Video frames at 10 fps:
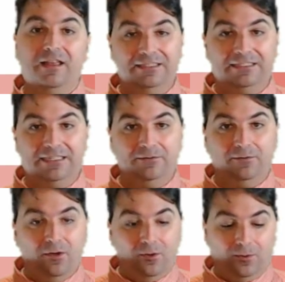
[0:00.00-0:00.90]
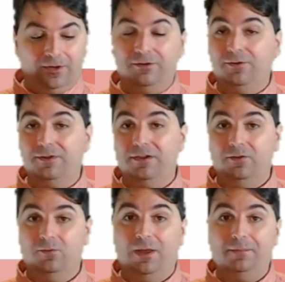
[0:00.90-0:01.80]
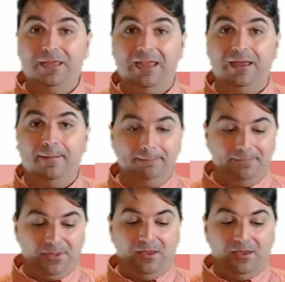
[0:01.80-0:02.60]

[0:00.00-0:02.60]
and see what you're doing on the webcam,